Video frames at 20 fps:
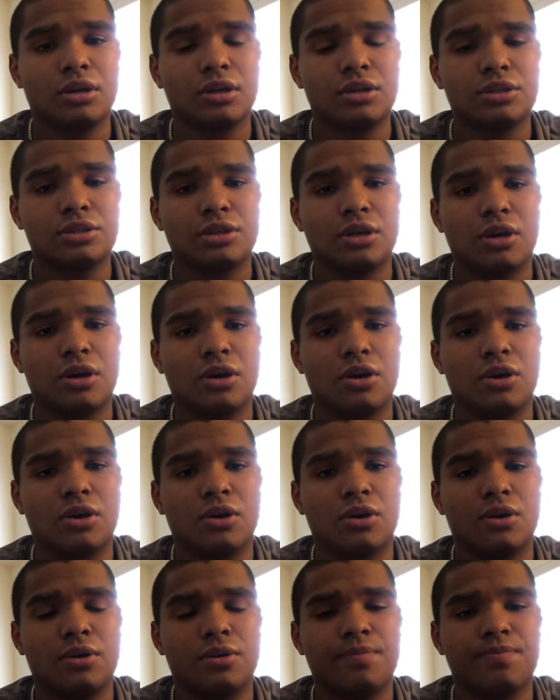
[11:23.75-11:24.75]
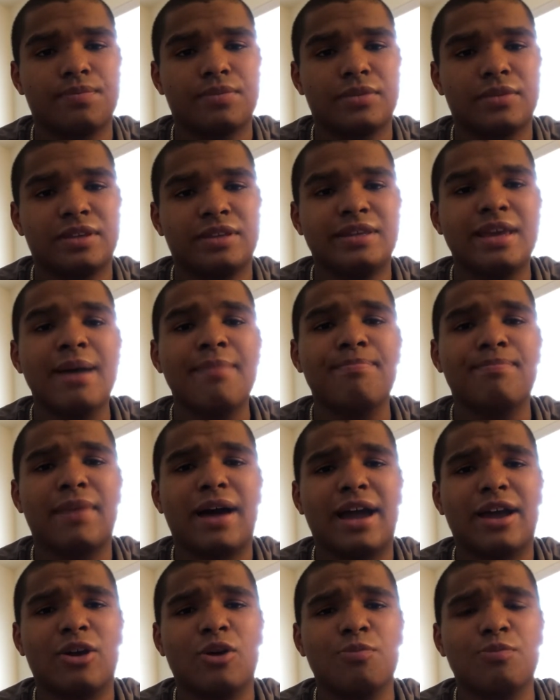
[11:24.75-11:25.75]
So, yep,
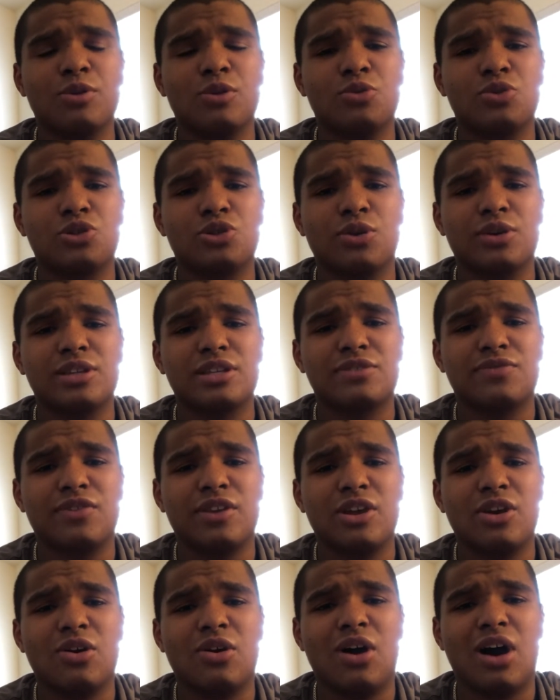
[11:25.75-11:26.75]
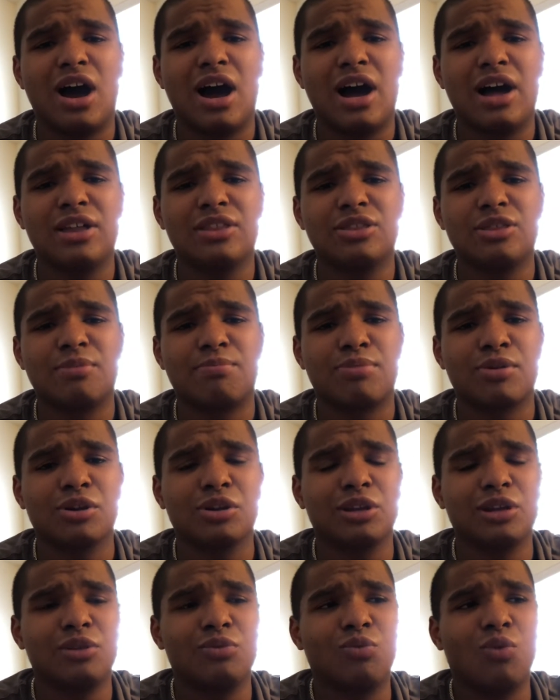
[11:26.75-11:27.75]
I hope you enjoyed this video on the
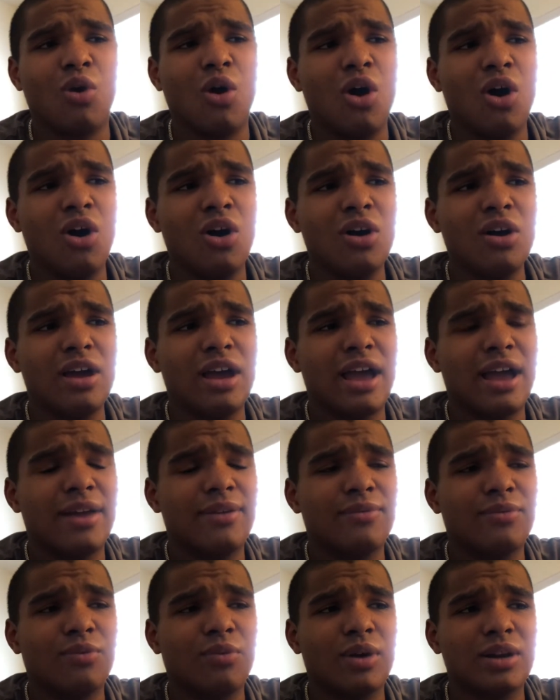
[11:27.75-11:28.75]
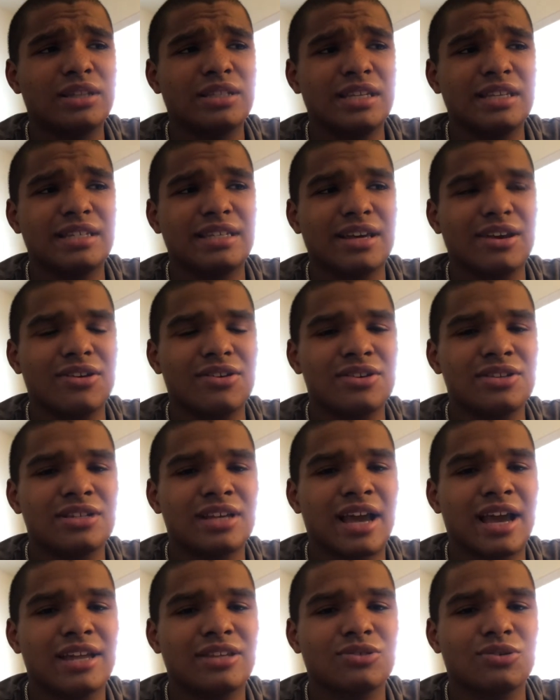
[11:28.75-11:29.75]
Berlin Wall and what details
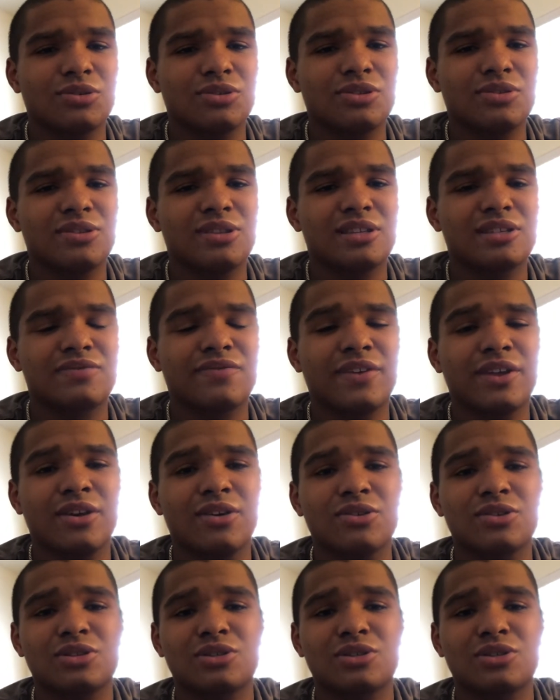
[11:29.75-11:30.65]
I told you in this video.